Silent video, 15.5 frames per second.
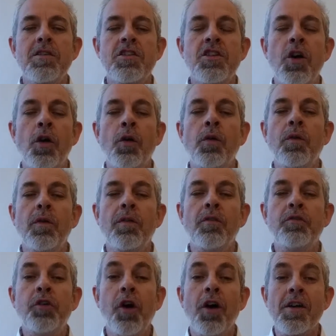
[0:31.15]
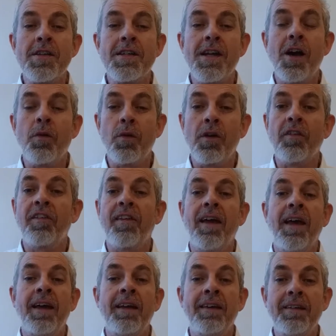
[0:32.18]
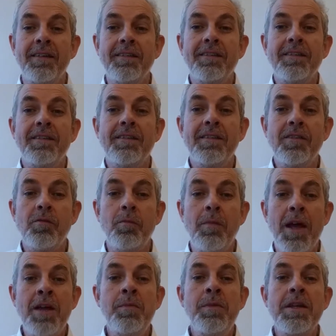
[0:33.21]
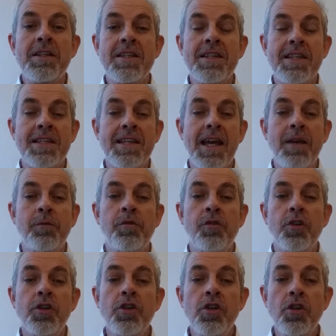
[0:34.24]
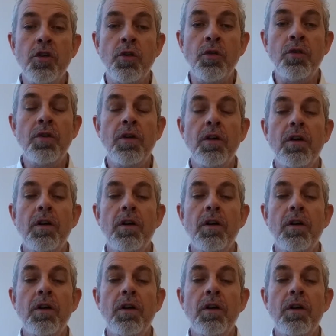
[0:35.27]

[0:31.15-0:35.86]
So first, I want to say maybe it's the same for you